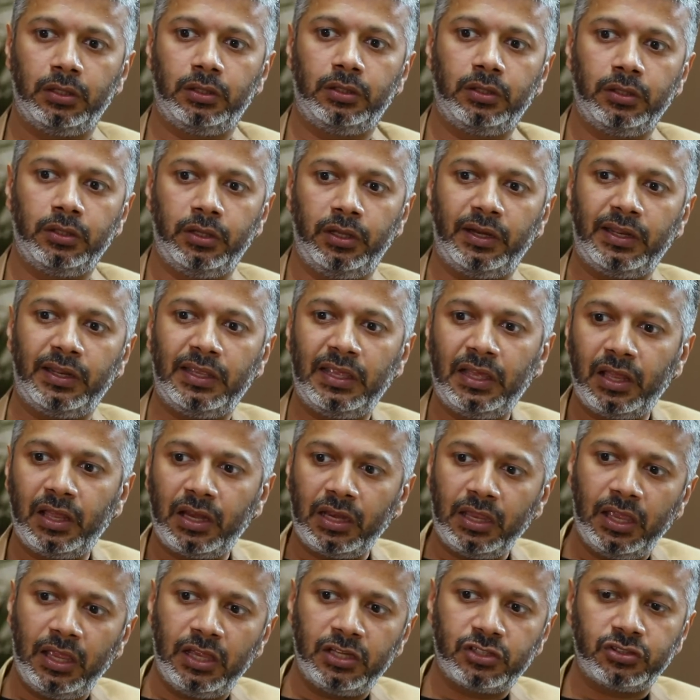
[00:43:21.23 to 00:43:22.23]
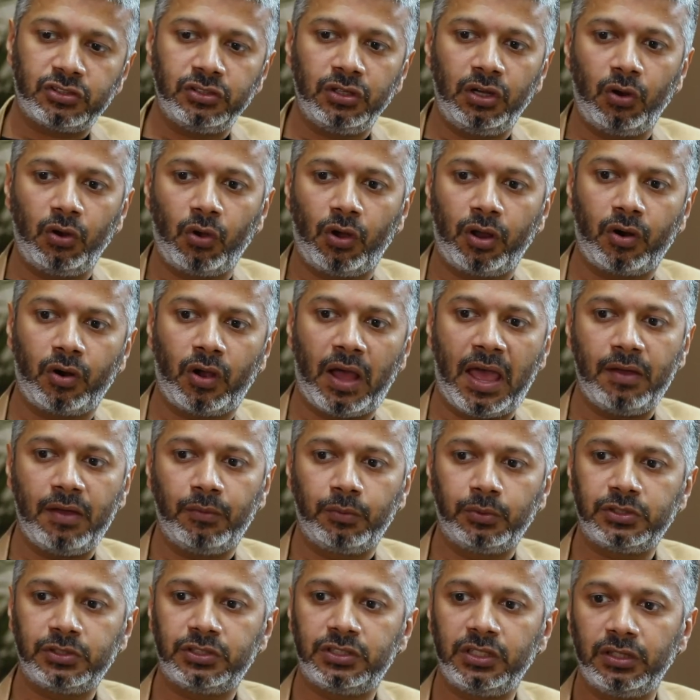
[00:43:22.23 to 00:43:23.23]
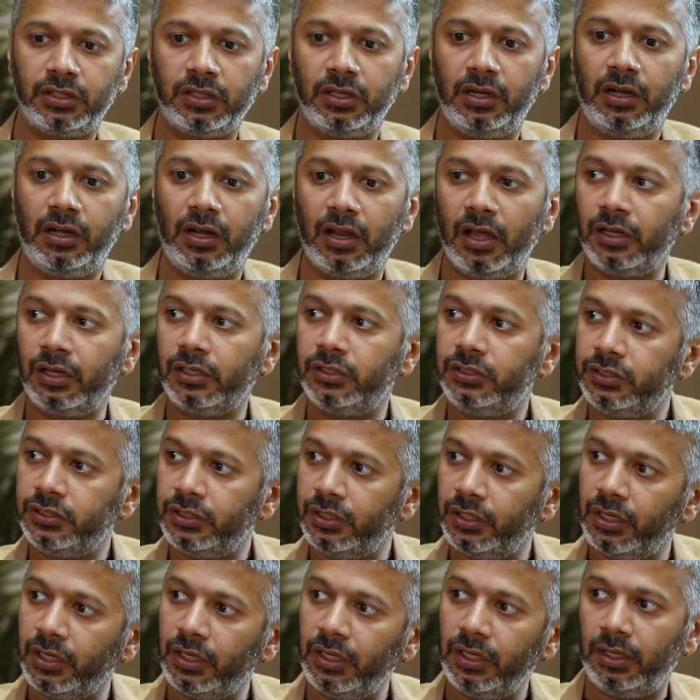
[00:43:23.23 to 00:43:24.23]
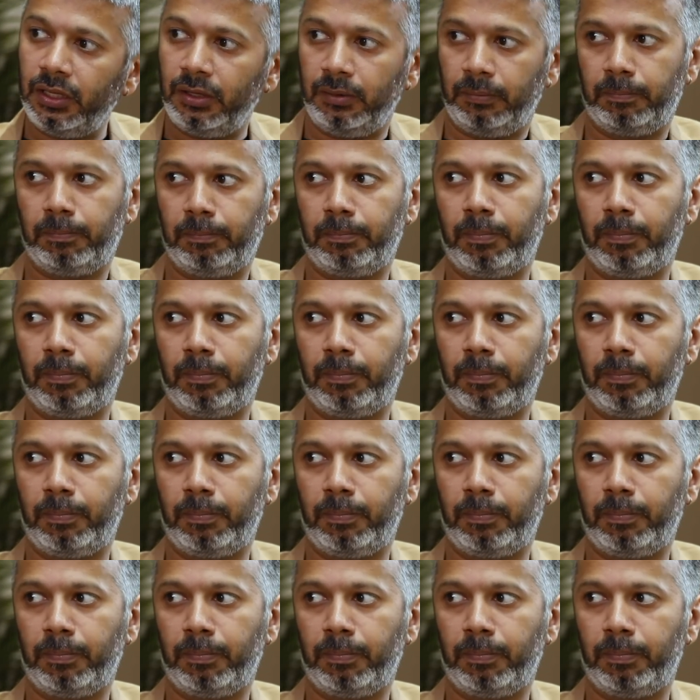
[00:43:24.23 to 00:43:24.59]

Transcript: the recreational or I would say the luxury